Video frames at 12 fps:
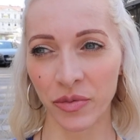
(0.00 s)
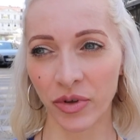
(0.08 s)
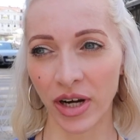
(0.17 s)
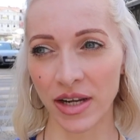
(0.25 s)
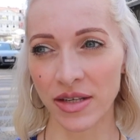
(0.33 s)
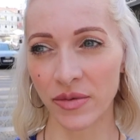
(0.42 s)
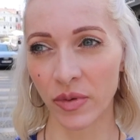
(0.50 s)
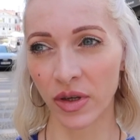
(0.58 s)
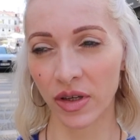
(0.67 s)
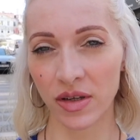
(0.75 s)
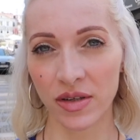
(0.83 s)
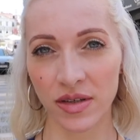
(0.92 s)
surprise
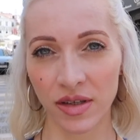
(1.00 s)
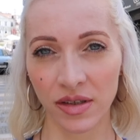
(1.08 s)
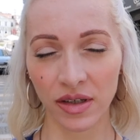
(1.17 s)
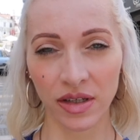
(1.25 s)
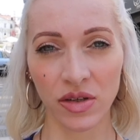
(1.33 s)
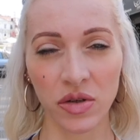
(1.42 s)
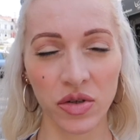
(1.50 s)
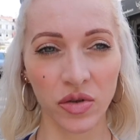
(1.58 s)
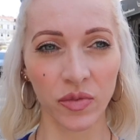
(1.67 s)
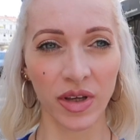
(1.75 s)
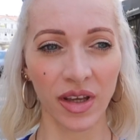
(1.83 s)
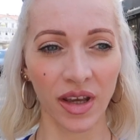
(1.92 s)
because there used
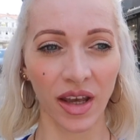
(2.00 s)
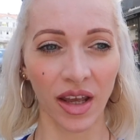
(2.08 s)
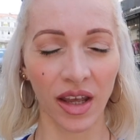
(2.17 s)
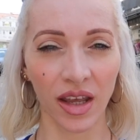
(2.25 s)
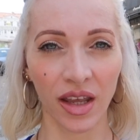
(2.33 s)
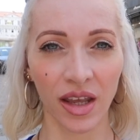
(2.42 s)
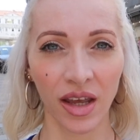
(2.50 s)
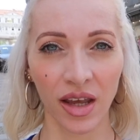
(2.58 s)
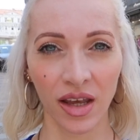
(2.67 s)
to be a